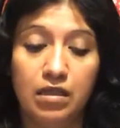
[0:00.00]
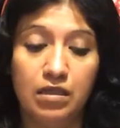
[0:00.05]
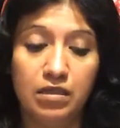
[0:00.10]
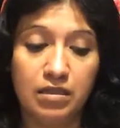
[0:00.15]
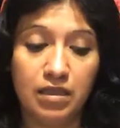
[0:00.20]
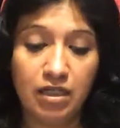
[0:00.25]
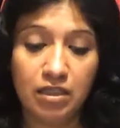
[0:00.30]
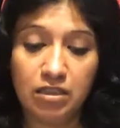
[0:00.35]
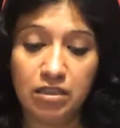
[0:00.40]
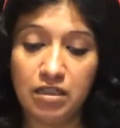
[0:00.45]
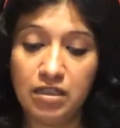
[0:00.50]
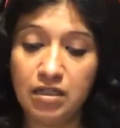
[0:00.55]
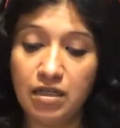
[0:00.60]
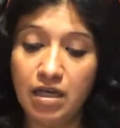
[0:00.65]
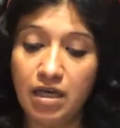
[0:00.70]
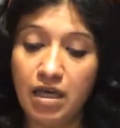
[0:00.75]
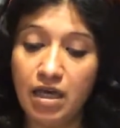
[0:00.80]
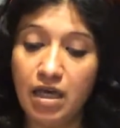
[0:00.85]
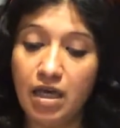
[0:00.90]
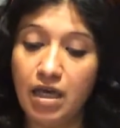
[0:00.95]
It's actually
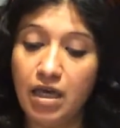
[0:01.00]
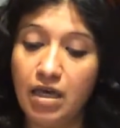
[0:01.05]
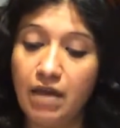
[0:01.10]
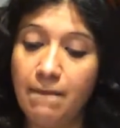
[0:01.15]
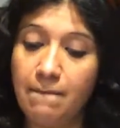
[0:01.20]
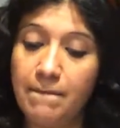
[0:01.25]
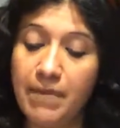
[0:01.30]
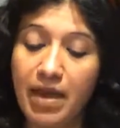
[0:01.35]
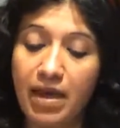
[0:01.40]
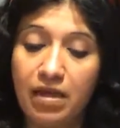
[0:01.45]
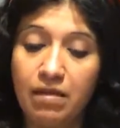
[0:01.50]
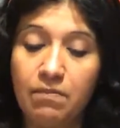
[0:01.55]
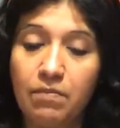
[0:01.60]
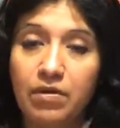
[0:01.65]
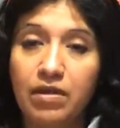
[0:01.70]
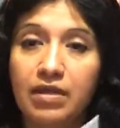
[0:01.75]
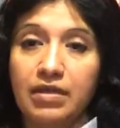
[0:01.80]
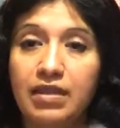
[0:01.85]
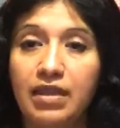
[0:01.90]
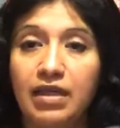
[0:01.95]
not a bad book